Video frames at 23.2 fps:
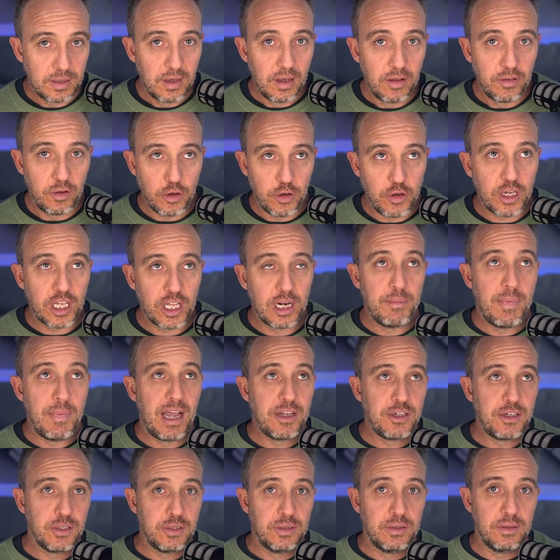So you can
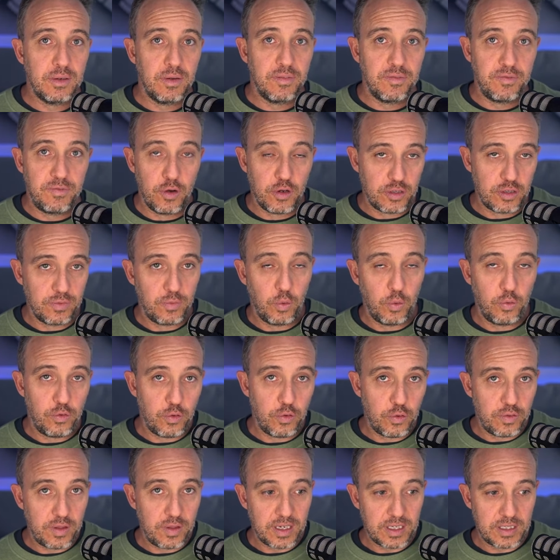imagine, first of all,
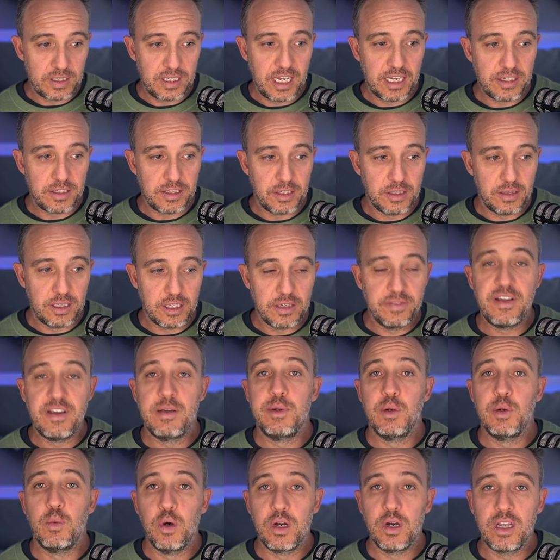two things. Yes, there's a fair bit
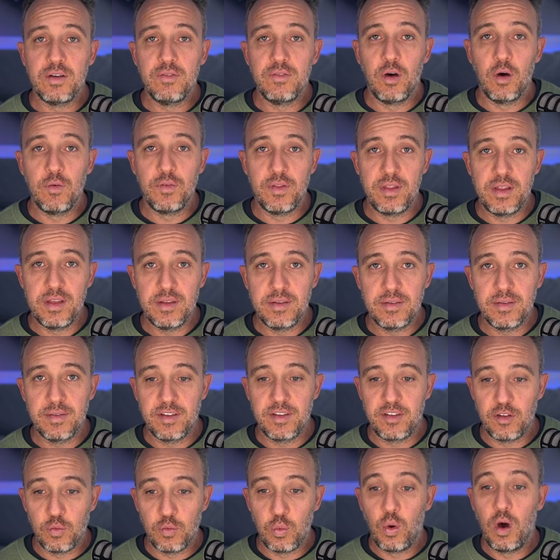of work involved in this, and this
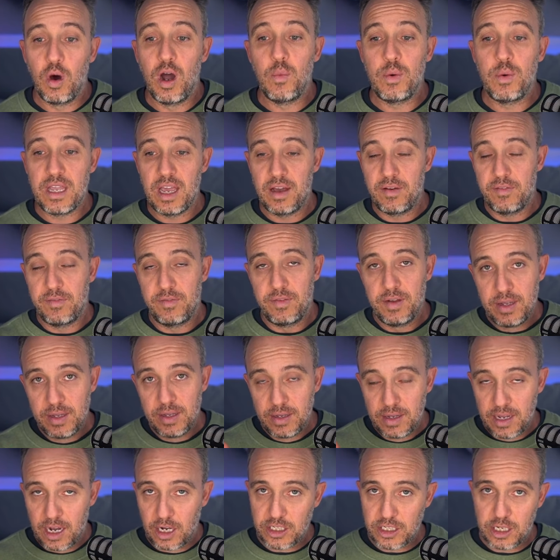is why we have,
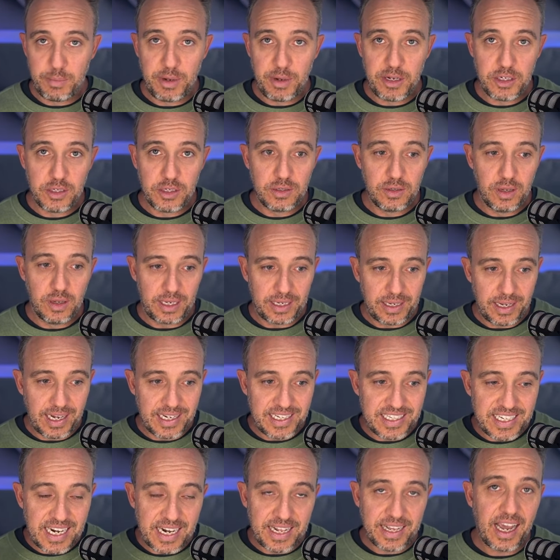as I mentioned, like a
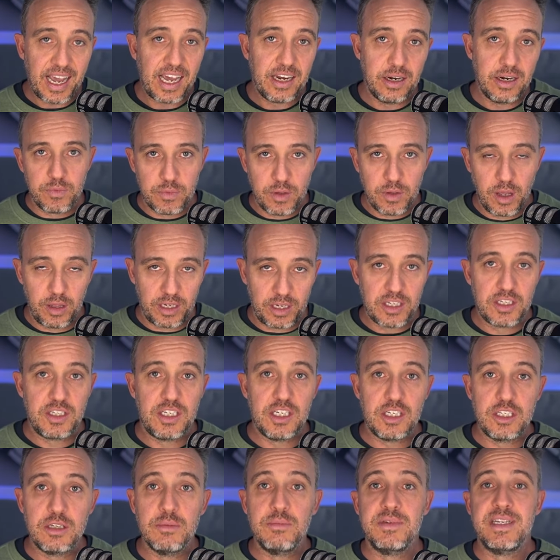dedicated, like a
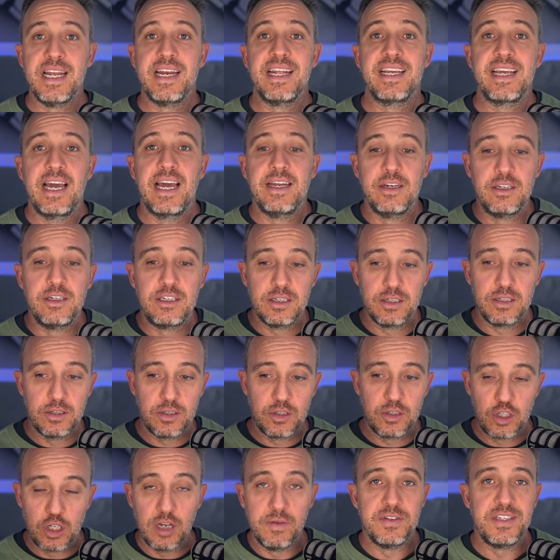system dedicated to
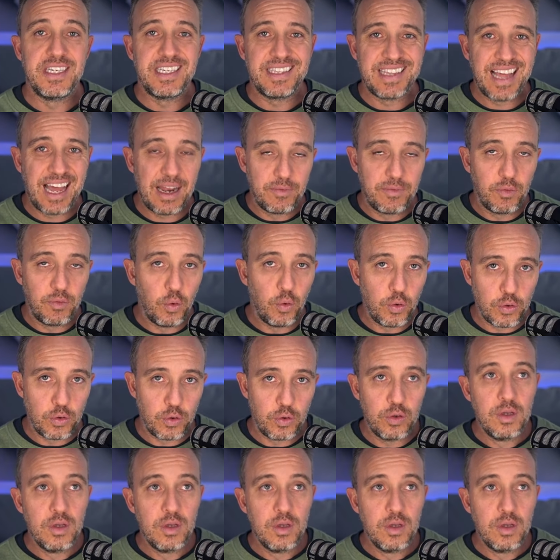servicing that for you.